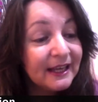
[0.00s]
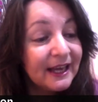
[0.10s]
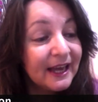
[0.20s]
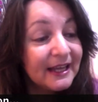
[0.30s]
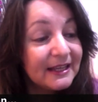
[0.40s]

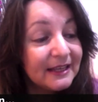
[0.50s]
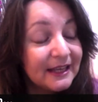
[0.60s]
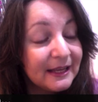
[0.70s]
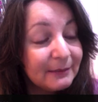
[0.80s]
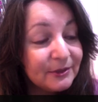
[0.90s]
and
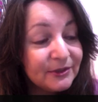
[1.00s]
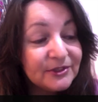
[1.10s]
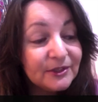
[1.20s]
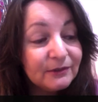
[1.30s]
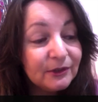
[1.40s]
enable
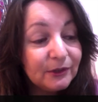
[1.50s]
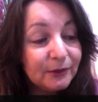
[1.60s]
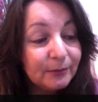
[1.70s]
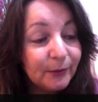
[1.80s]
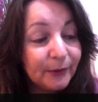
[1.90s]
yourself to
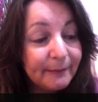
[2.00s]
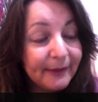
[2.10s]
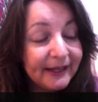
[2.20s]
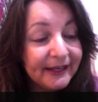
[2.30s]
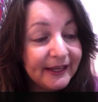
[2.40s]
learn more
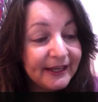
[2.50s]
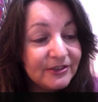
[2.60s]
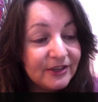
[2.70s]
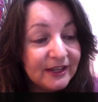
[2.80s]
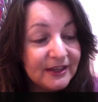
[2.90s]
about
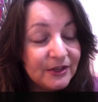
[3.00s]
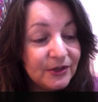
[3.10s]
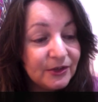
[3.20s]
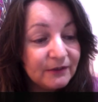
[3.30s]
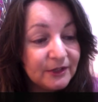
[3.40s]
nature and the
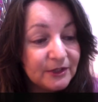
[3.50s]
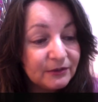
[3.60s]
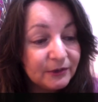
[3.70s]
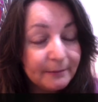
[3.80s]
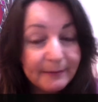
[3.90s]
universe
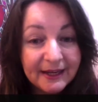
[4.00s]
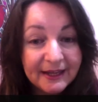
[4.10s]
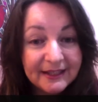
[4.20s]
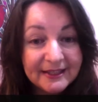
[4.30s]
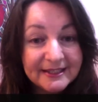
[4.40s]
for a better
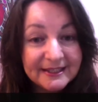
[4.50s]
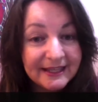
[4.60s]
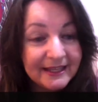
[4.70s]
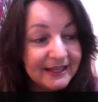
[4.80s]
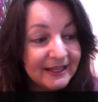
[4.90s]

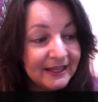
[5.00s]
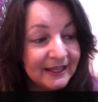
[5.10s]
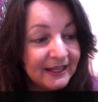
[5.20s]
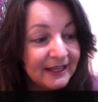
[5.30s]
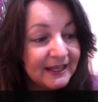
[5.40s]
understanding,
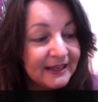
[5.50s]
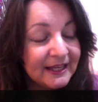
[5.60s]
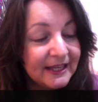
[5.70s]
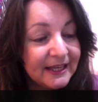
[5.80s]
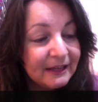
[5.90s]
the
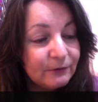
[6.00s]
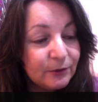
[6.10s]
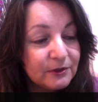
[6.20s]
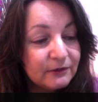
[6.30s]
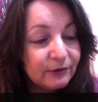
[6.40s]
healing
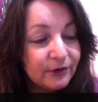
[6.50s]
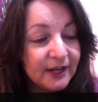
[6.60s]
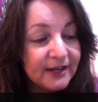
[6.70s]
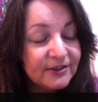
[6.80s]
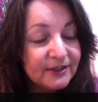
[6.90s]
force of
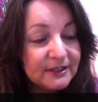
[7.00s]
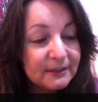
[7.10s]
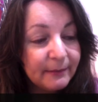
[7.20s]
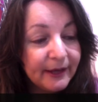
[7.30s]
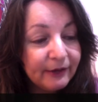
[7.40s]
creation is a
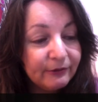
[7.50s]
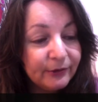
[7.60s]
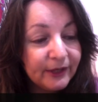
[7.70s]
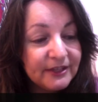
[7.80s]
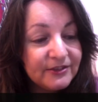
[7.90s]
powerful
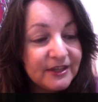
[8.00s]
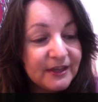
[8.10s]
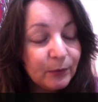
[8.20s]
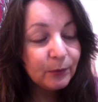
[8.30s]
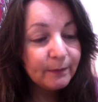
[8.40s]
energy
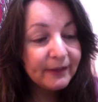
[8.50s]
that you will